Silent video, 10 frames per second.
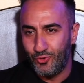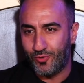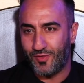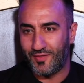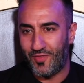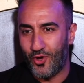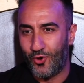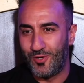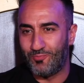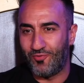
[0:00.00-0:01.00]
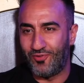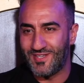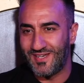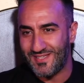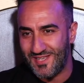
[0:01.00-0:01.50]
You'd think that the Holy Prophet
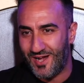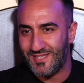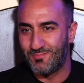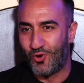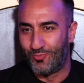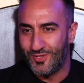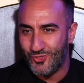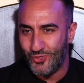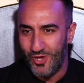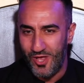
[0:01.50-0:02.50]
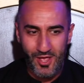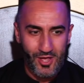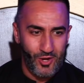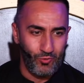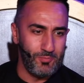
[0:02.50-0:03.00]
in his last moments
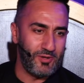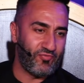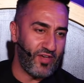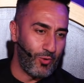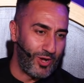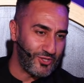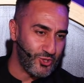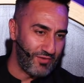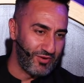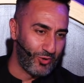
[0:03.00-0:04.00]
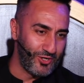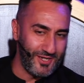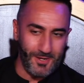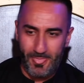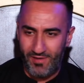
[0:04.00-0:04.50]
would bid farewell to
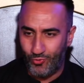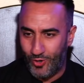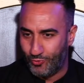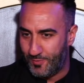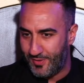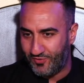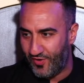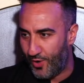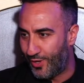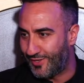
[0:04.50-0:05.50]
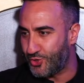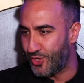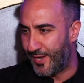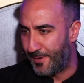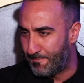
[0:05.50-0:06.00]
everybody. Everyone would bid farewell
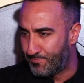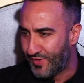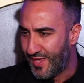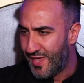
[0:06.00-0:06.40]
to him.